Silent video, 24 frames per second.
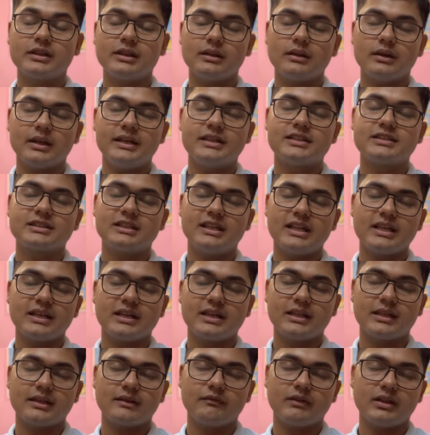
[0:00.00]
its link
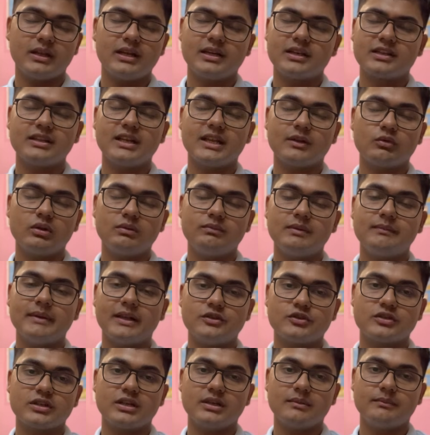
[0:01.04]
will be
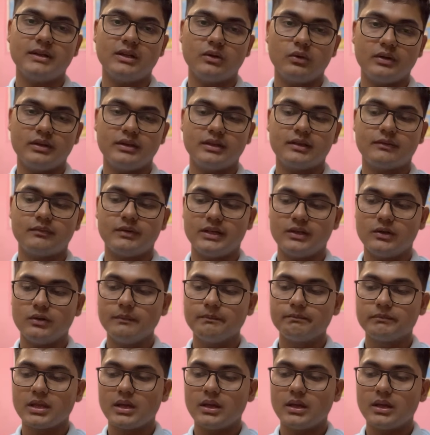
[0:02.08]
mentioned below in this video.